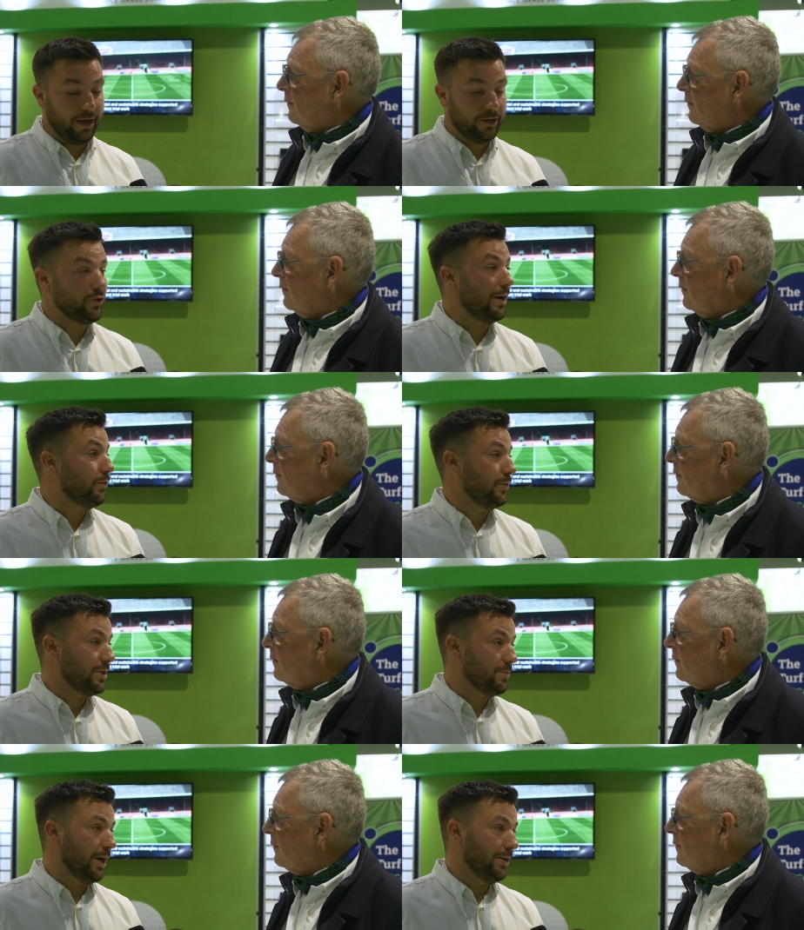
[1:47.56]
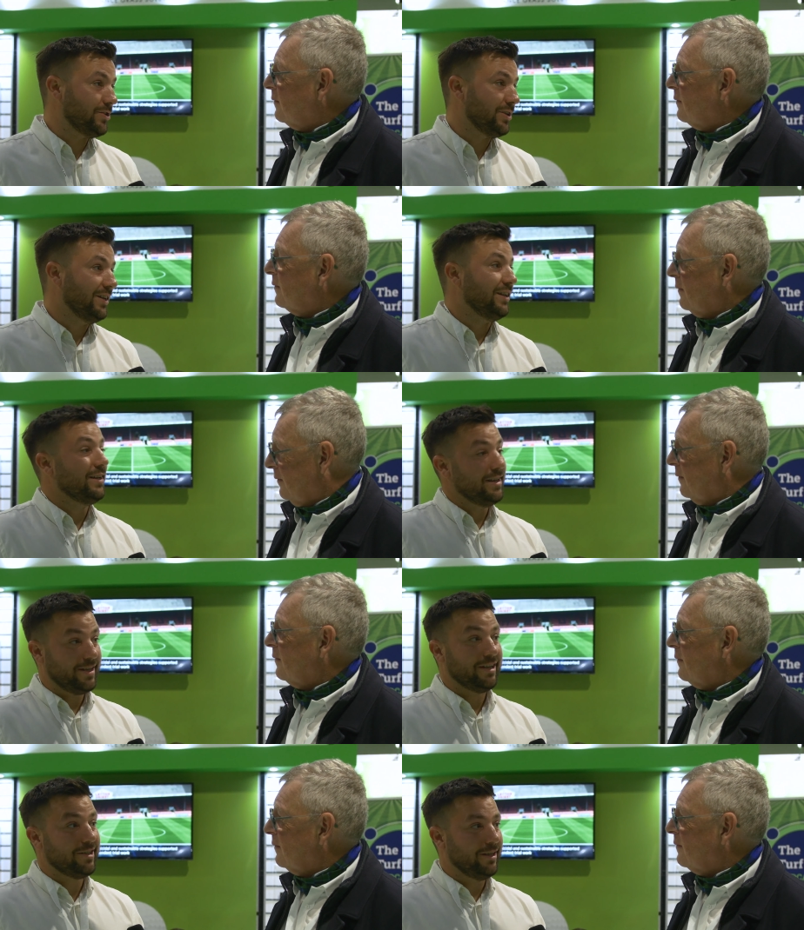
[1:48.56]
Speaker 1: travelled as much,
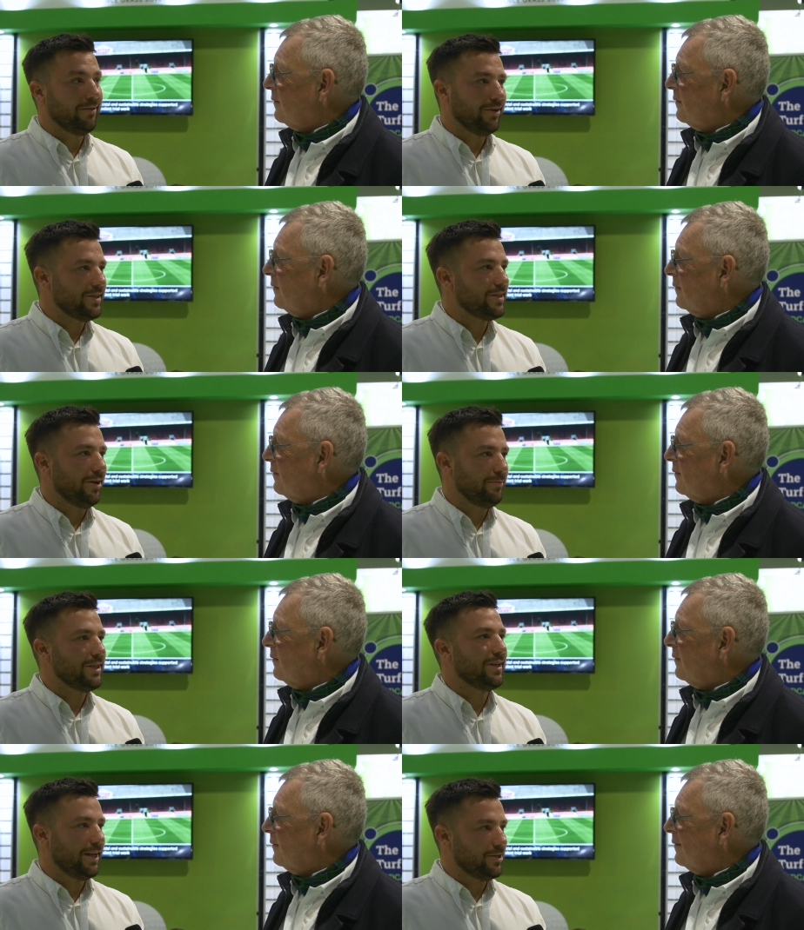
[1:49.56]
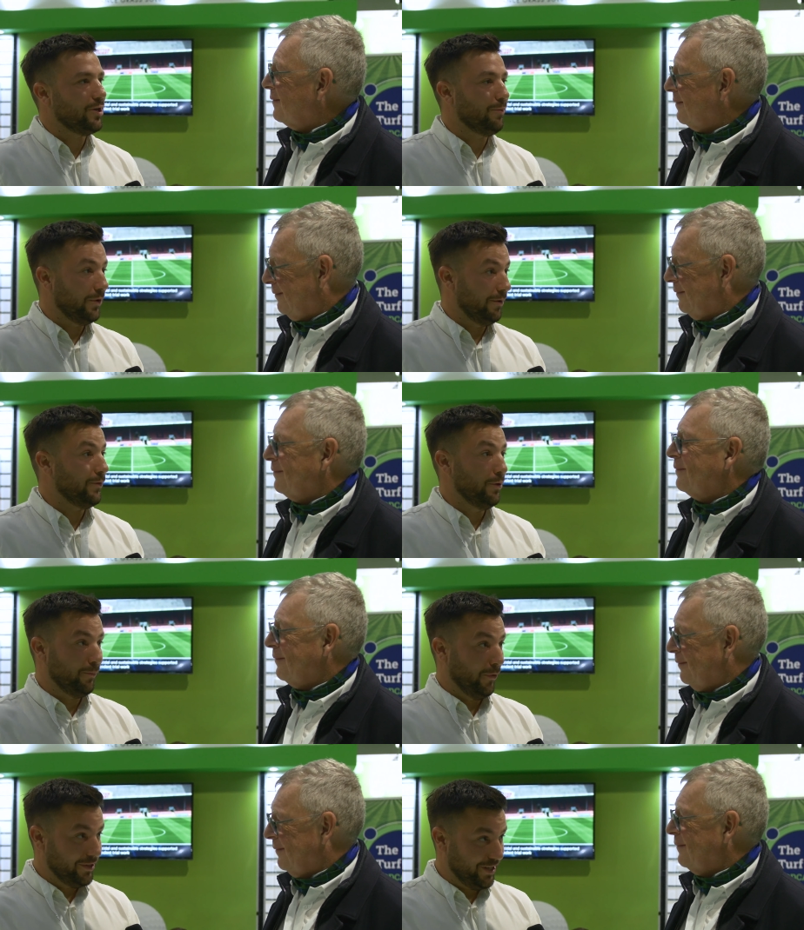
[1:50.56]
it's actually given us time to catch up on a few
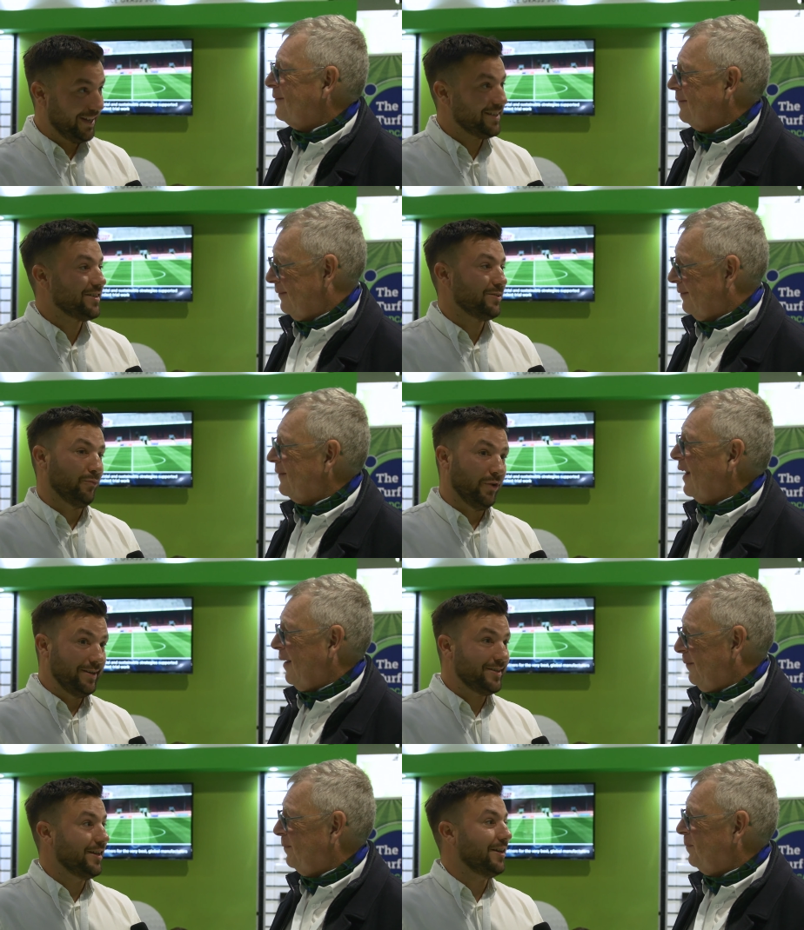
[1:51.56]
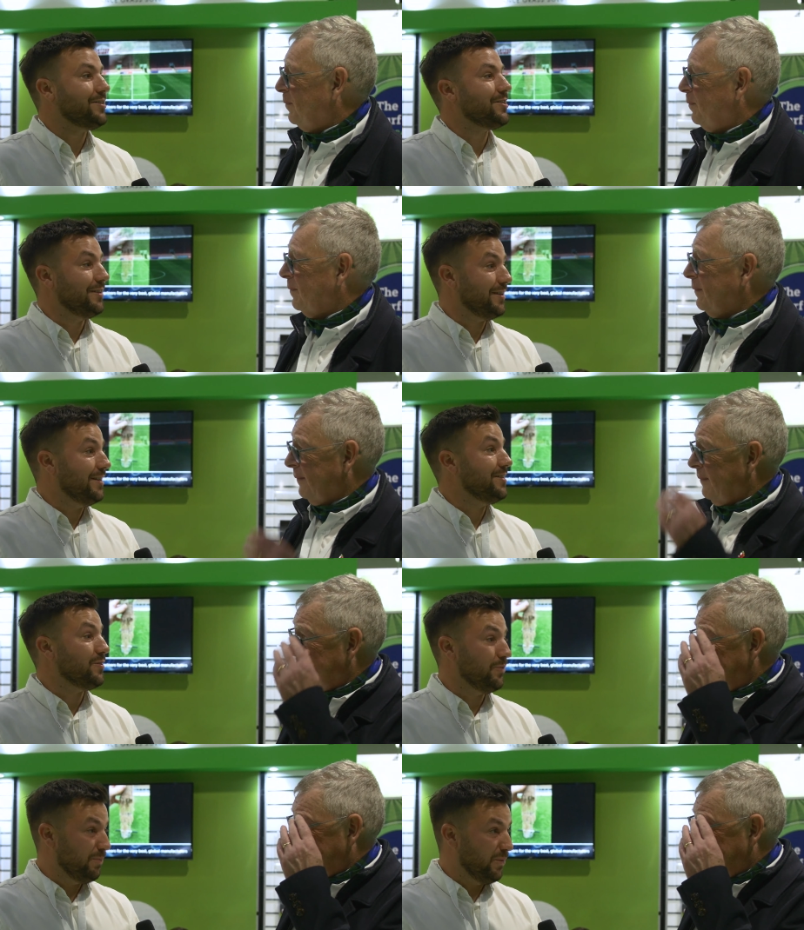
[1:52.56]
projects, research and things
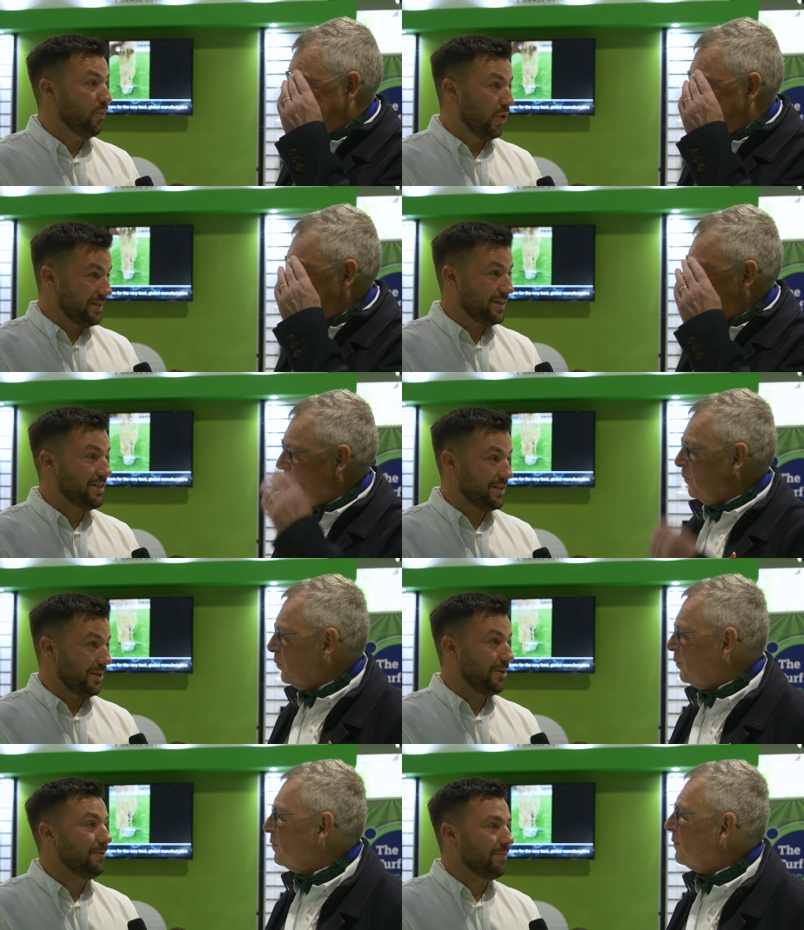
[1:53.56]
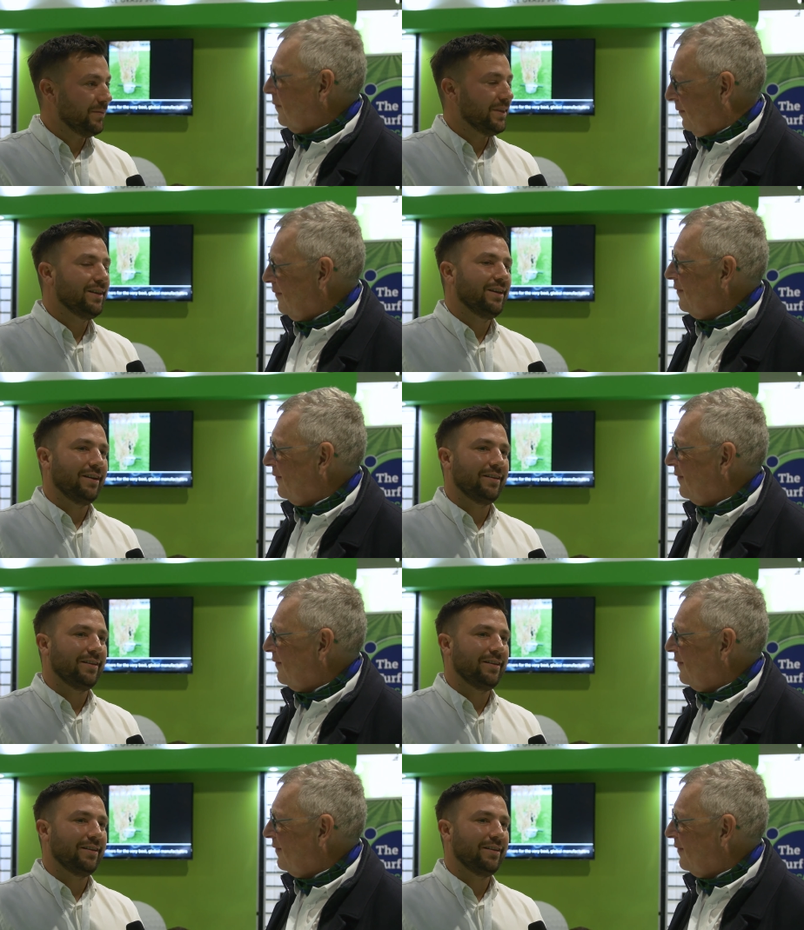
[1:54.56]
that we've been wanting to do. And I